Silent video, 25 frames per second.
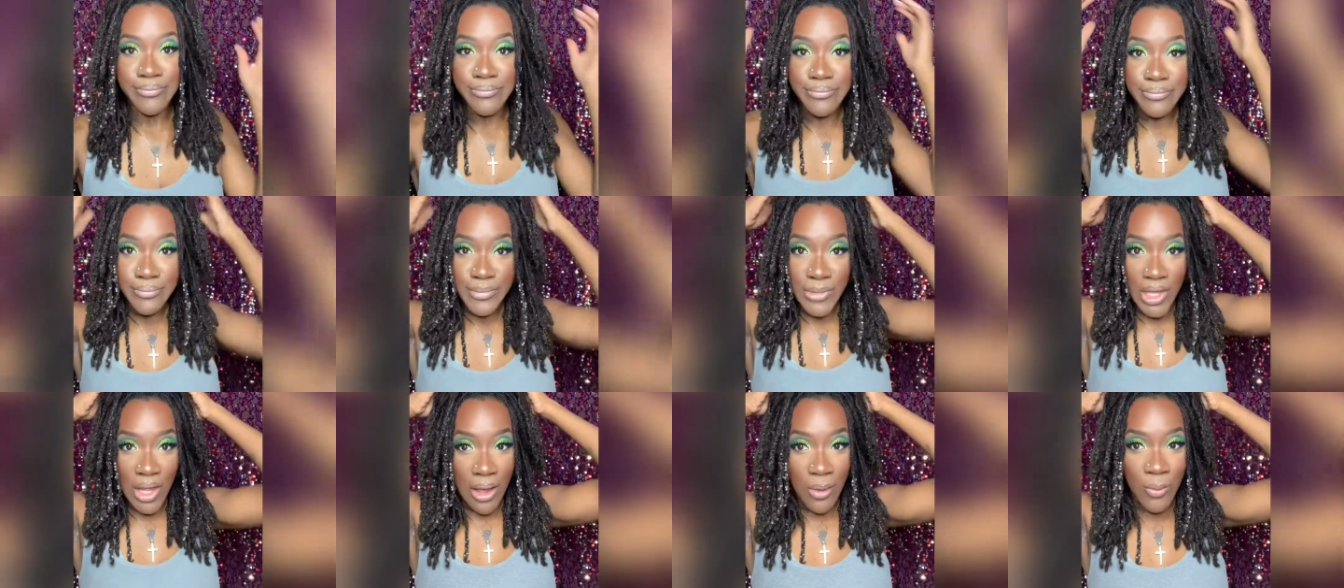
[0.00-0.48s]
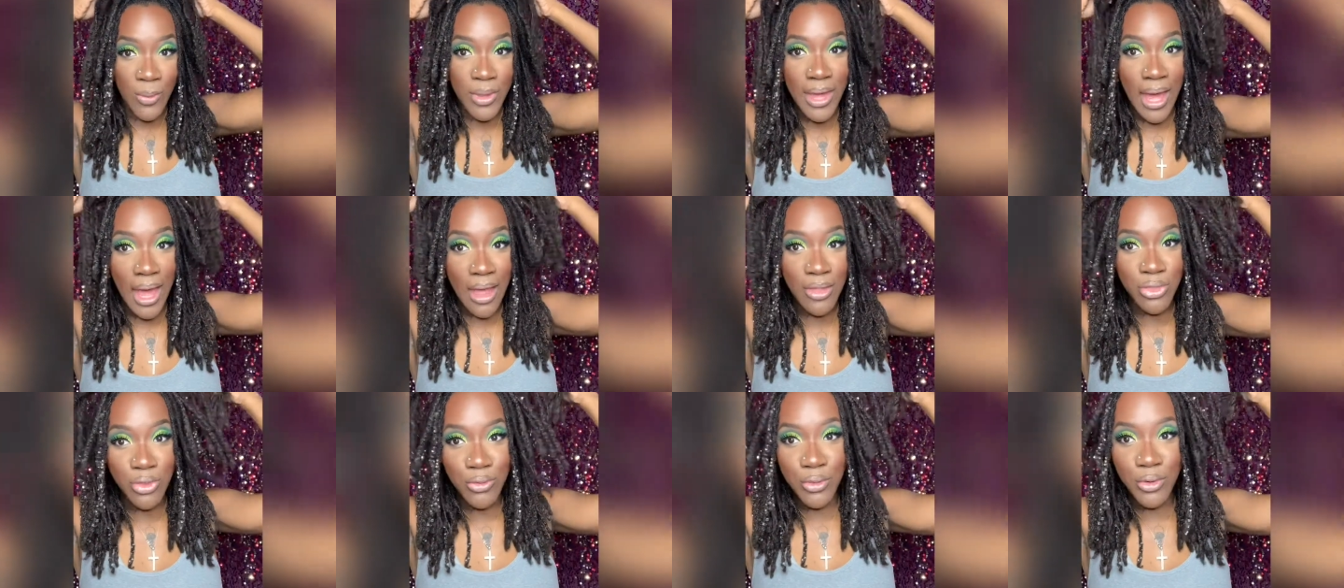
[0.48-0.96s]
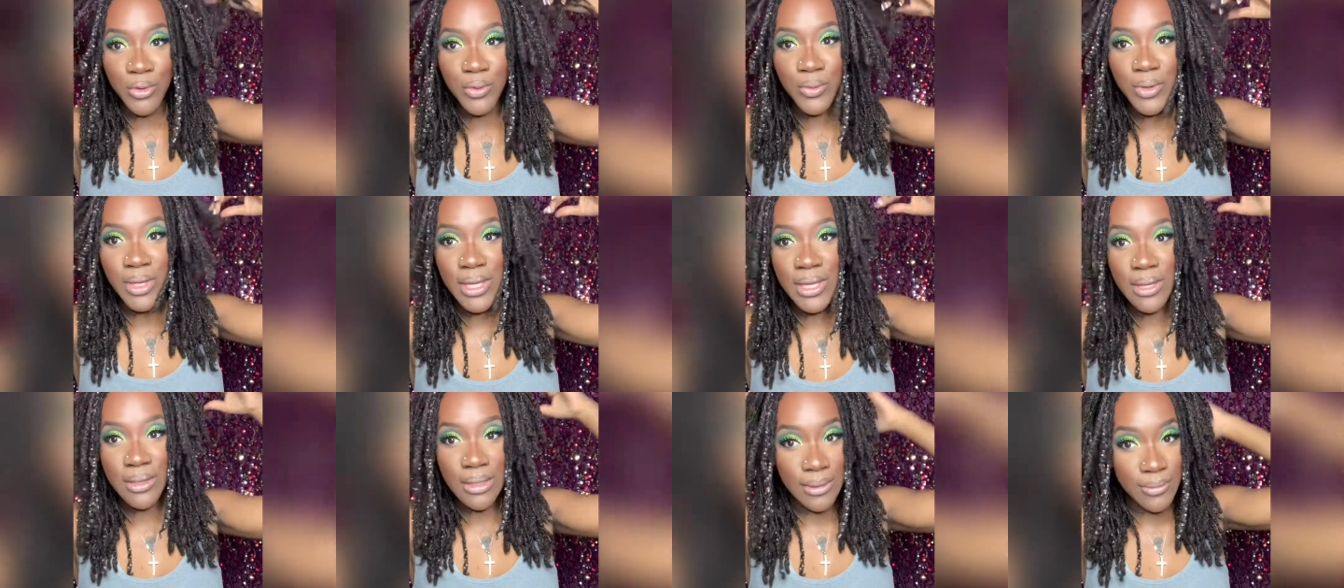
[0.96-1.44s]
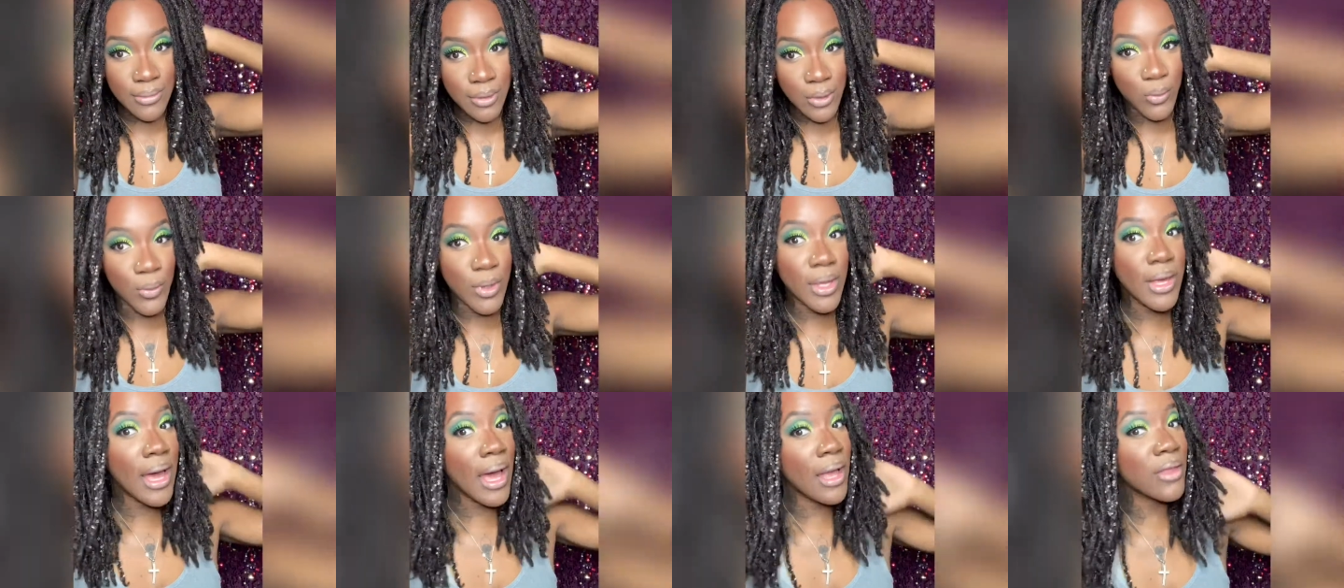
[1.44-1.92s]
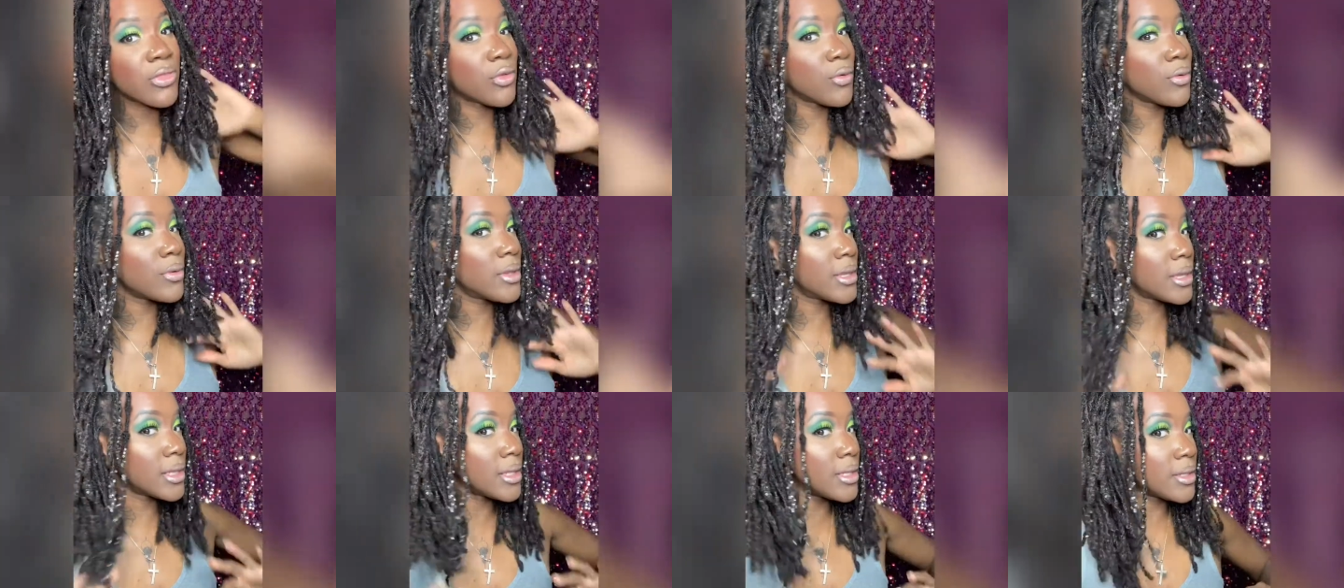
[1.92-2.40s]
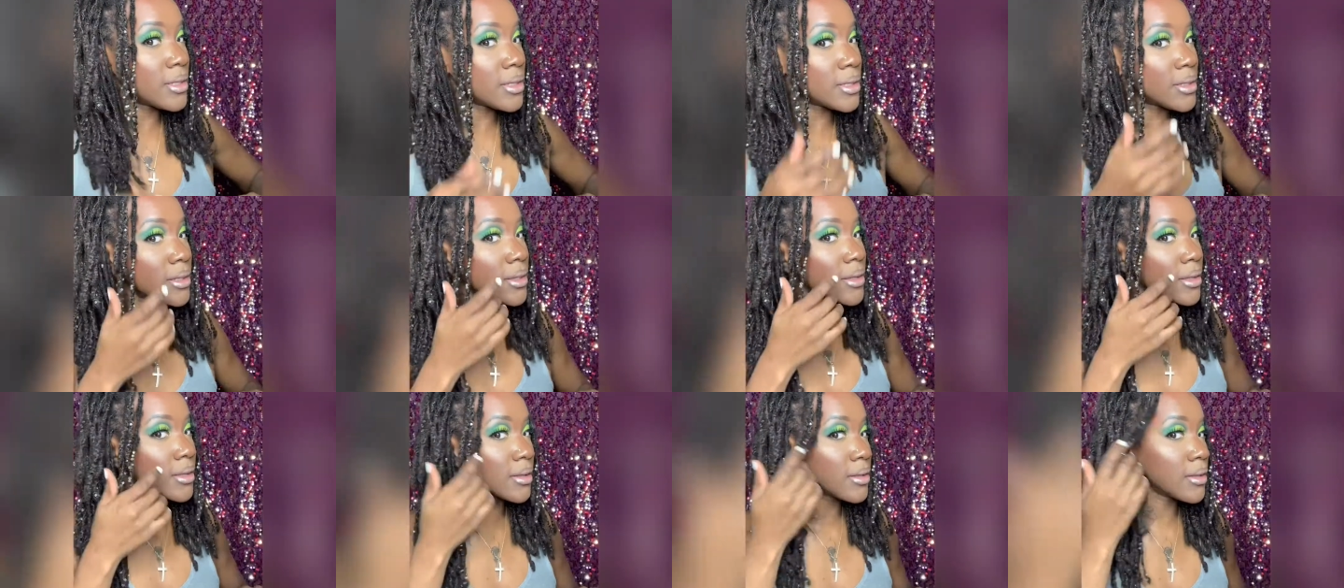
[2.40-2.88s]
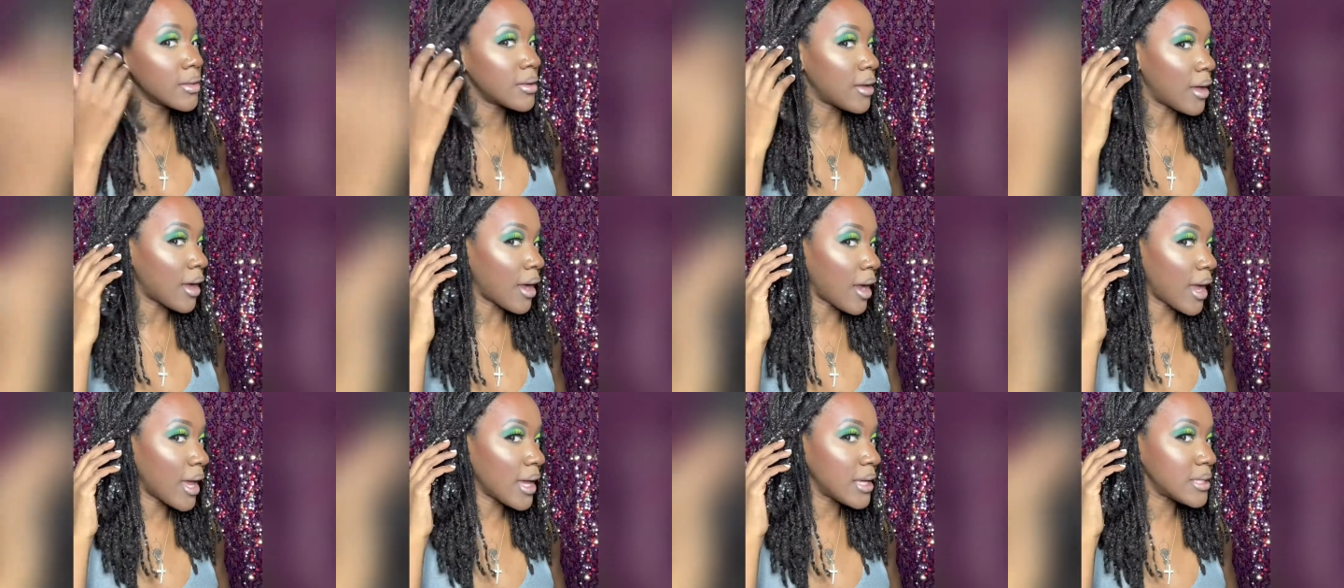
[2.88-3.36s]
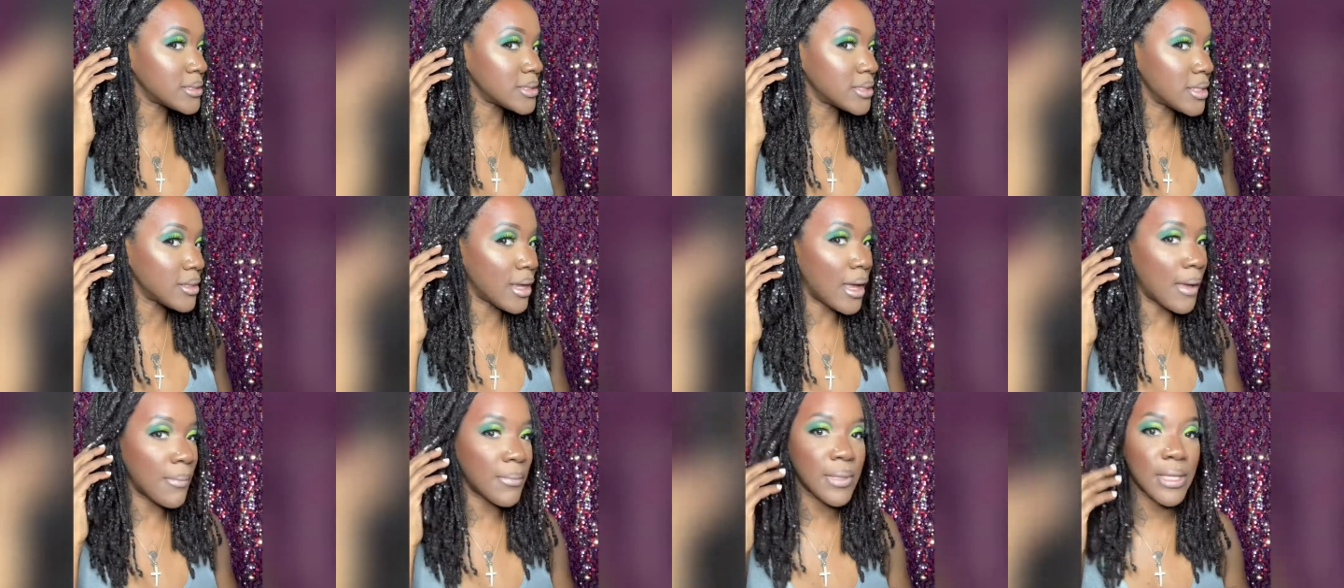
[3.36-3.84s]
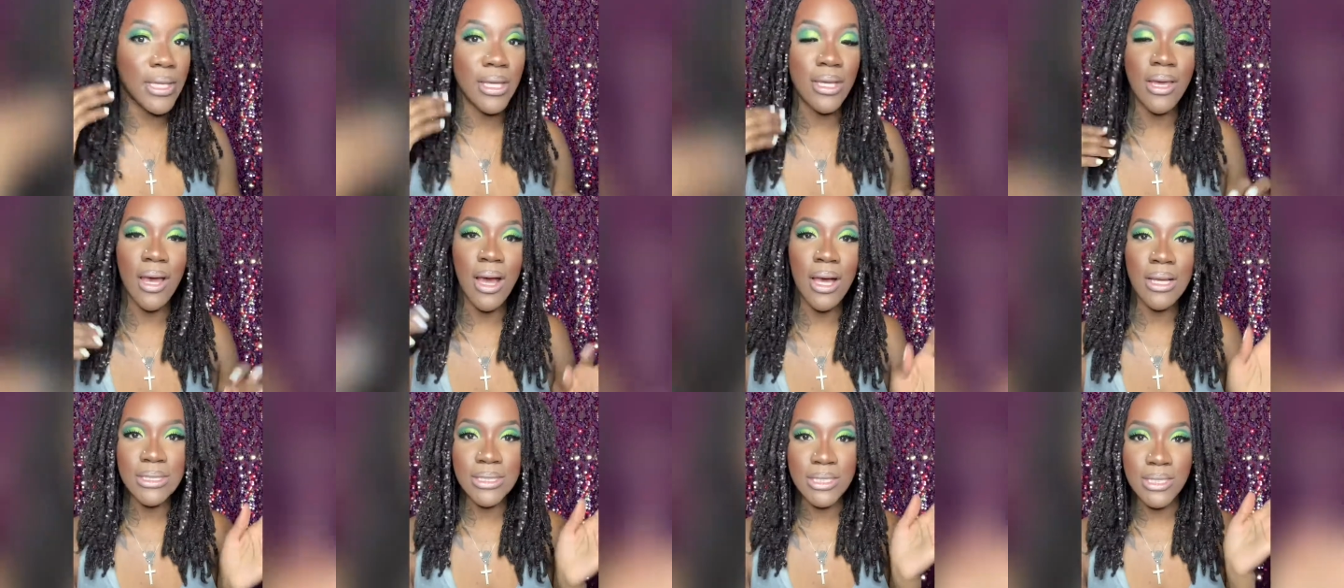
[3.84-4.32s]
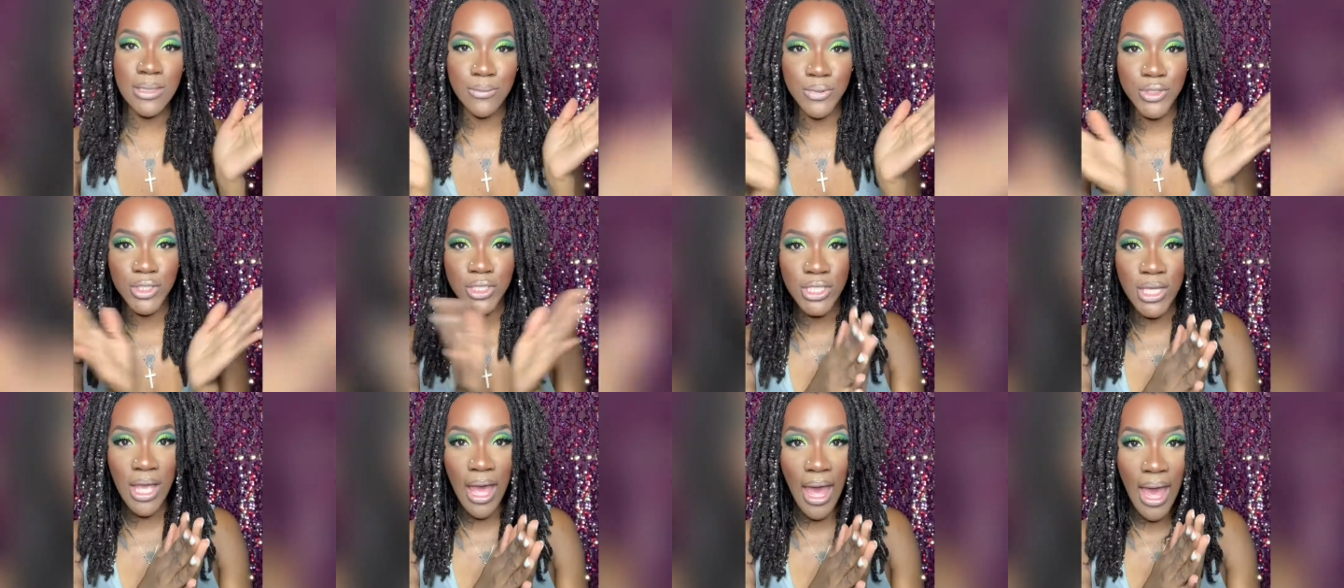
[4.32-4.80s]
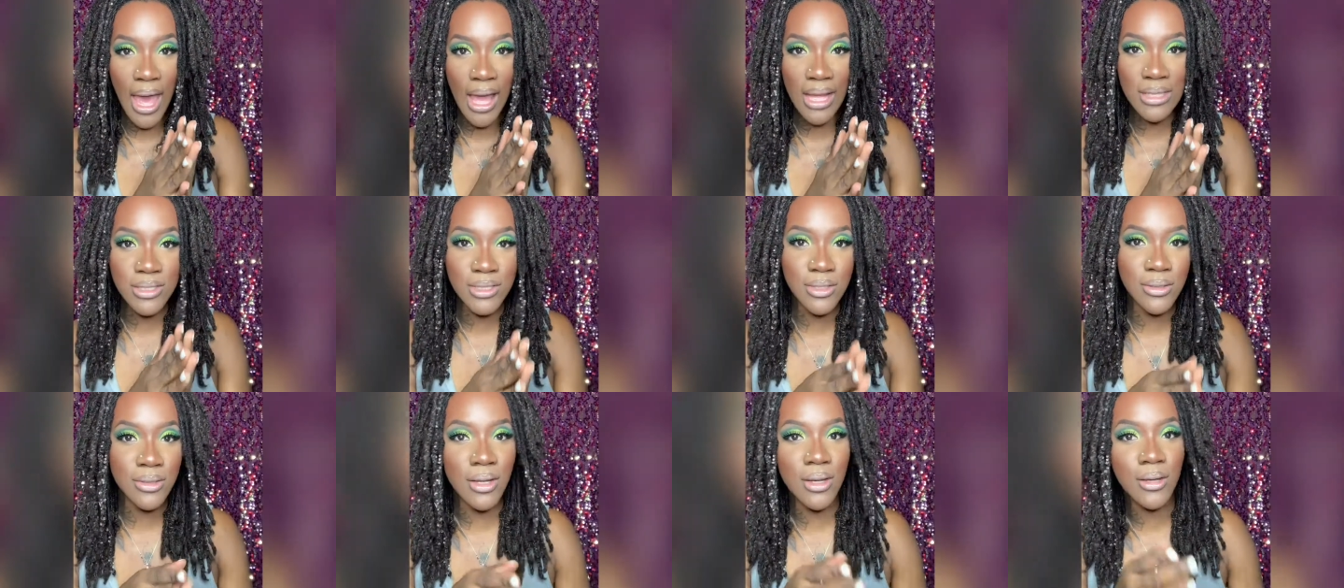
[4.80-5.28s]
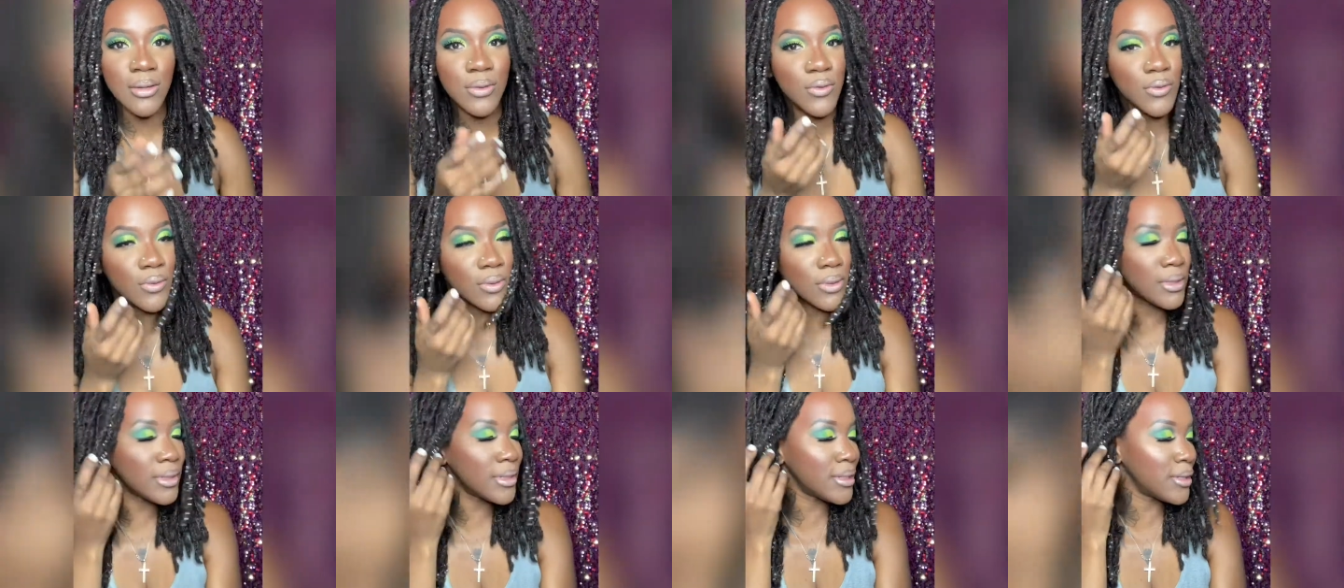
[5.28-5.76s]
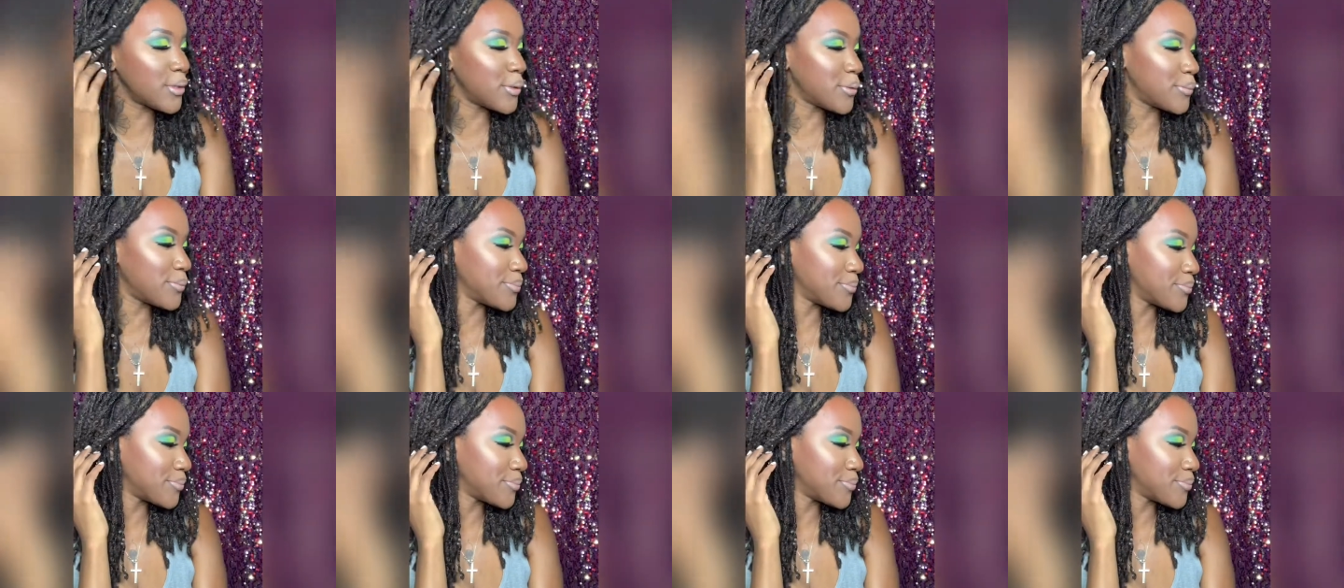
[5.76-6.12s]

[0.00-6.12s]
Y'all, we got through it. We got through the look. All right, so I'm gonna give y'all some shots, you know, do a little